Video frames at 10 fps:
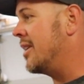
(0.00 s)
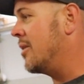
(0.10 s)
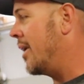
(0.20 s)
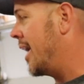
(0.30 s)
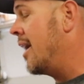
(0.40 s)

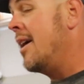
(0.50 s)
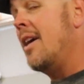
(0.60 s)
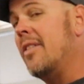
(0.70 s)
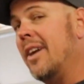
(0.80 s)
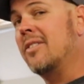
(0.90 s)
anyway.
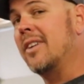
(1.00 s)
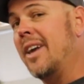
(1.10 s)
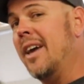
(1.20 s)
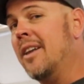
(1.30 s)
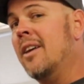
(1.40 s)
Thanks
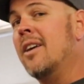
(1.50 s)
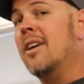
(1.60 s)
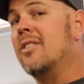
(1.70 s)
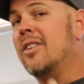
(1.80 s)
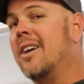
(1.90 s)
again.
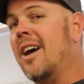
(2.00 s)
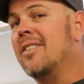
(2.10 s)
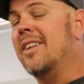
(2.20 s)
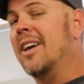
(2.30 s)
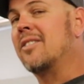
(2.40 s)
See you
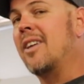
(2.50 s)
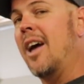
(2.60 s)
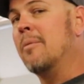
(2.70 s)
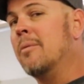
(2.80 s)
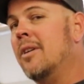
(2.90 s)
guys next
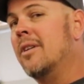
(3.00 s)
time,